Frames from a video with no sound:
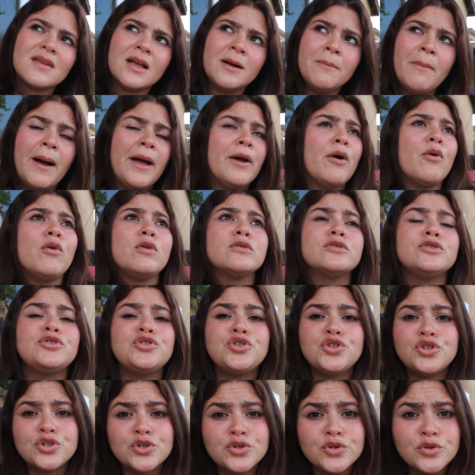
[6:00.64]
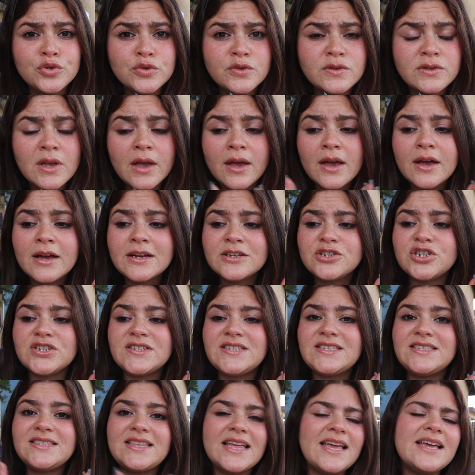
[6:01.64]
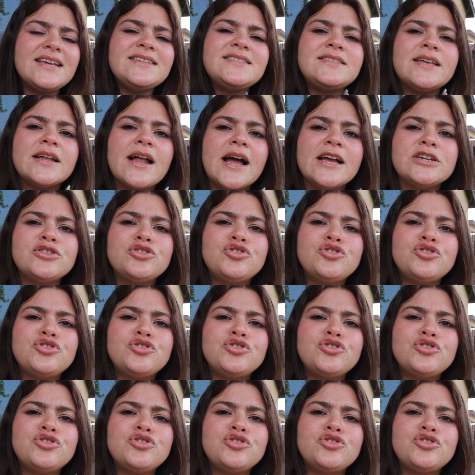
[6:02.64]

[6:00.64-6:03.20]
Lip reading: my old shoes, just things that I